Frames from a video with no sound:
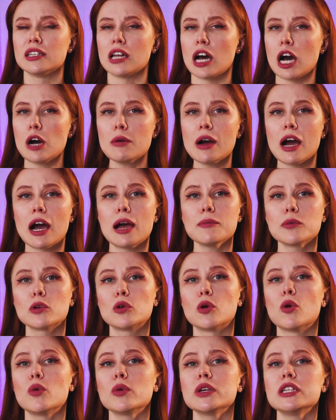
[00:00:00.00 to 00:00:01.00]
Now I'm
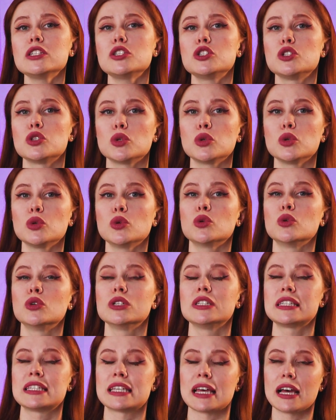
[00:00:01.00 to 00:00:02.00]
going to
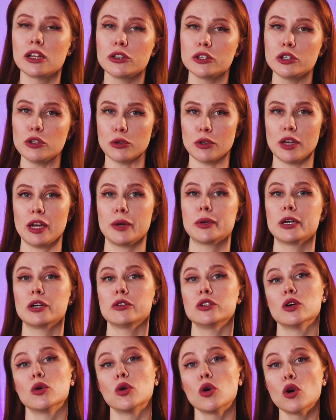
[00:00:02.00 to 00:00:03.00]
tell you
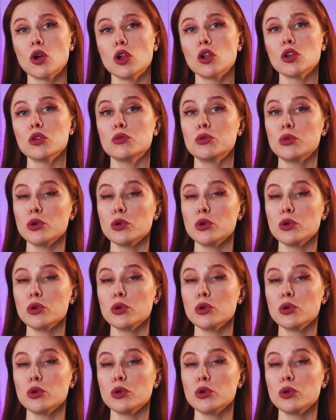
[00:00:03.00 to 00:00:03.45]
about the old